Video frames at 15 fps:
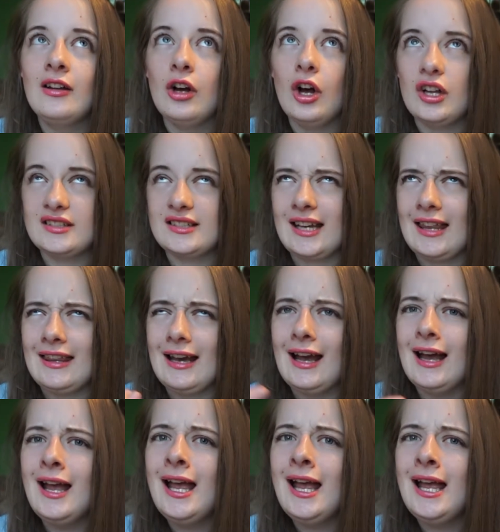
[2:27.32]
altogether
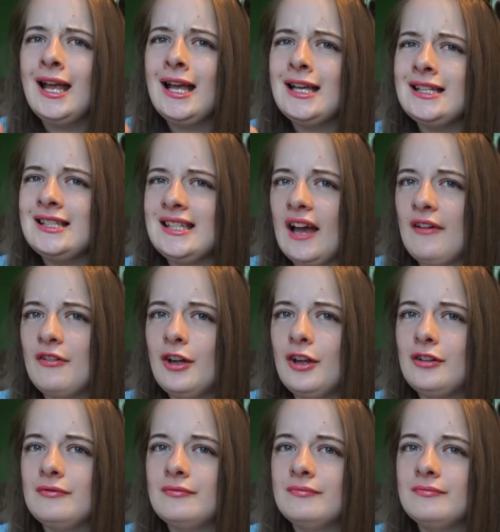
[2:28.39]

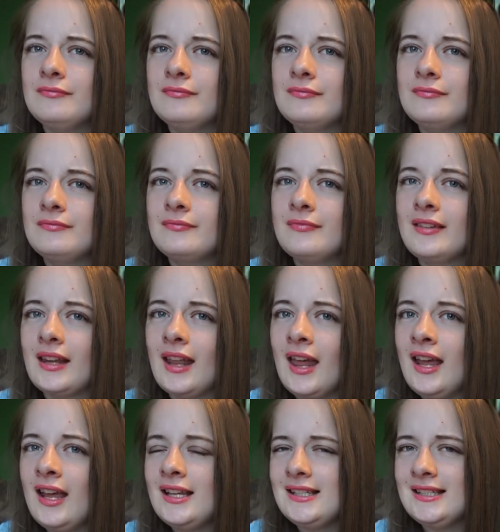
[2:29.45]
7
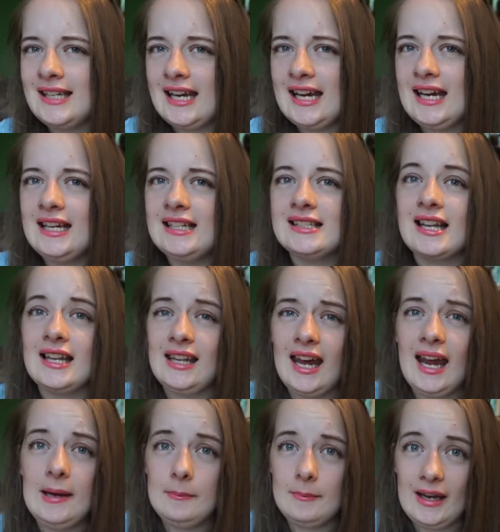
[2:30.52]
C's and
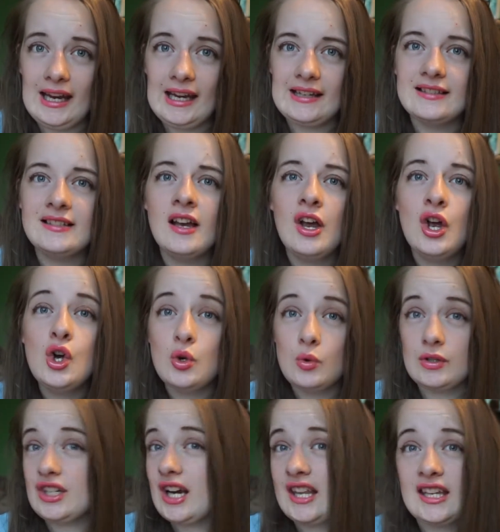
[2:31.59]
8 B's,
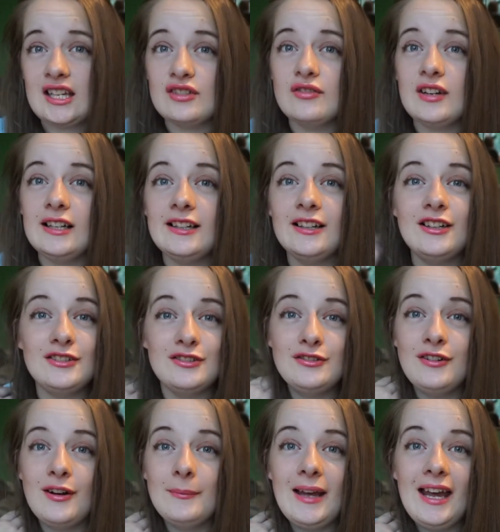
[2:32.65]
which I think is really good
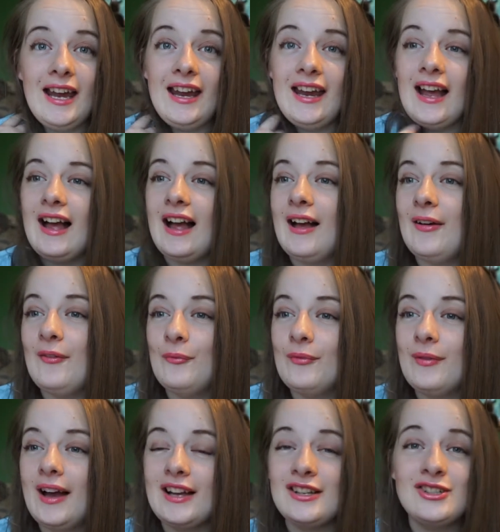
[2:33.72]
for me. I
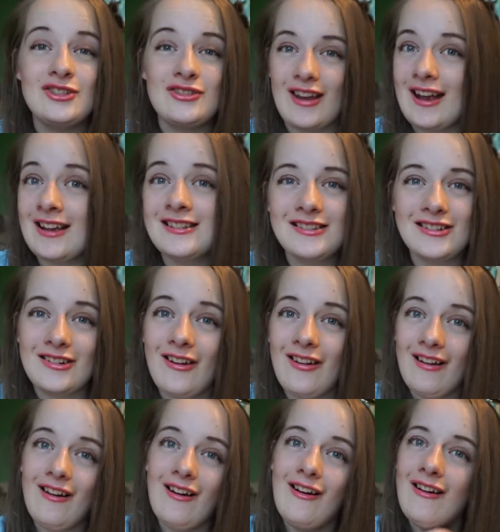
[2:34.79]
stressed a
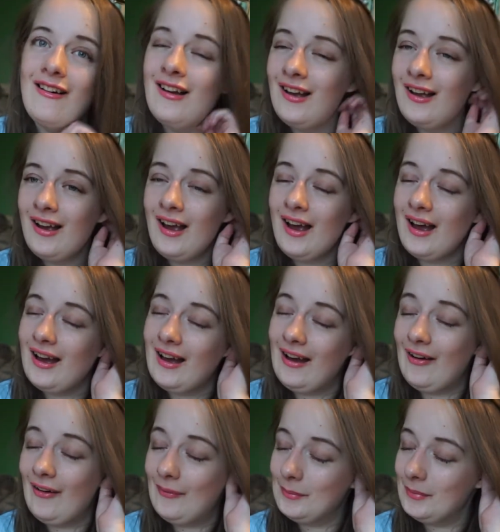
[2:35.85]
lot
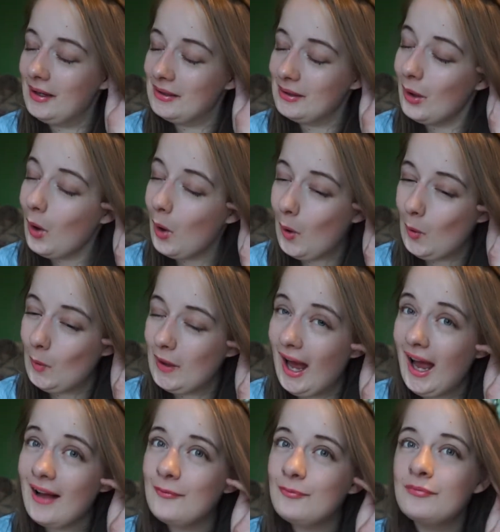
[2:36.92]
and all
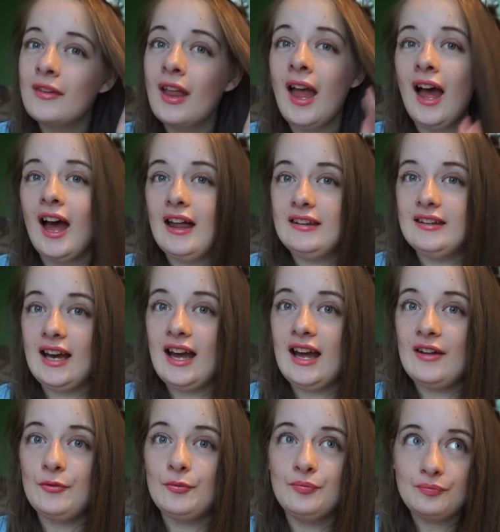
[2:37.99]
that. And
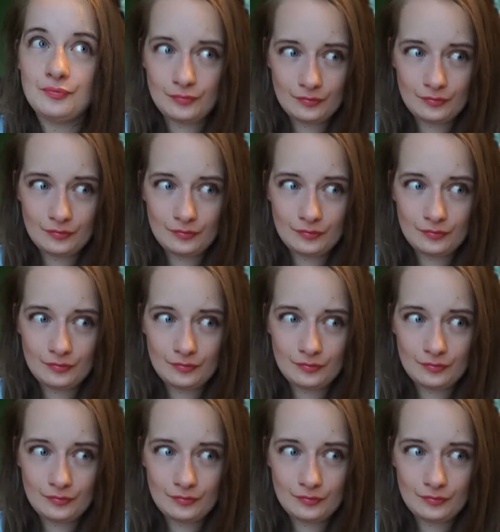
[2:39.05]
then